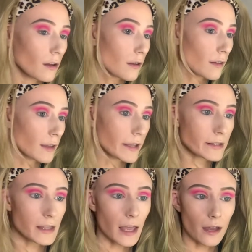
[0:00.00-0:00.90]
because
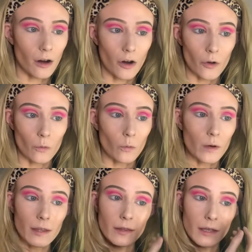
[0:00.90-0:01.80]
they are
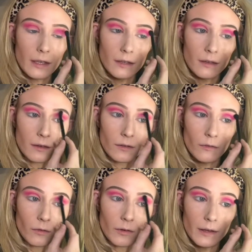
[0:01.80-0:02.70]
really,
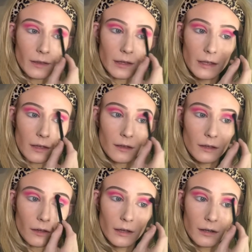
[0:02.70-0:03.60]
really
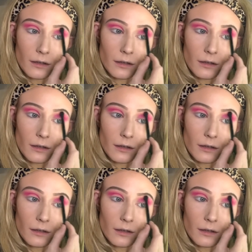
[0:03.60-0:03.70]
good.